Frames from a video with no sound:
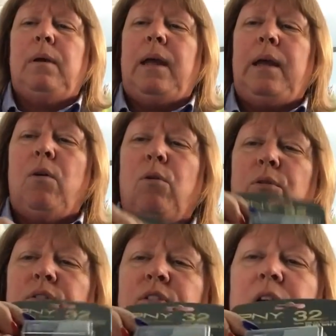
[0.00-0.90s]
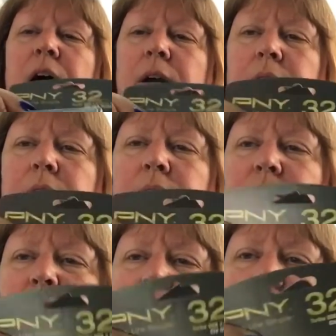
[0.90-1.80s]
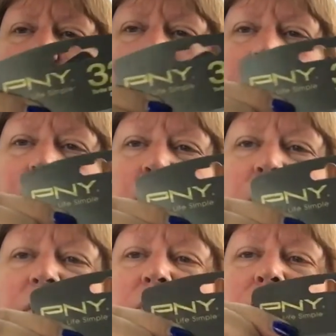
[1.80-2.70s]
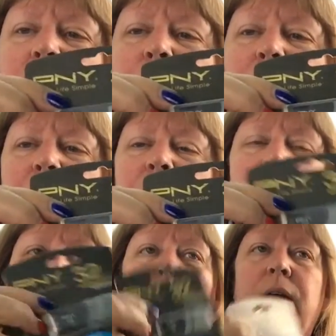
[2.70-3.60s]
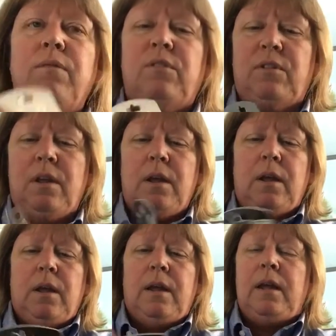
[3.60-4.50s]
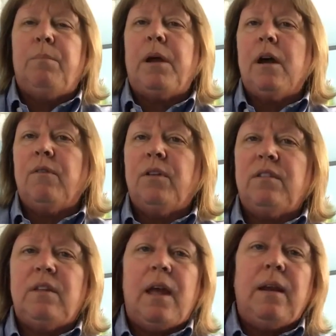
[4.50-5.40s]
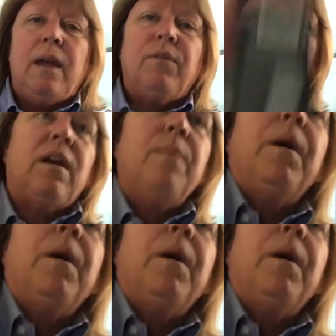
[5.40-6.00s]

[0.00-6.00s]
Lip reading: a whole stock of these little 32 gigabyte thumb drives in my office, and every time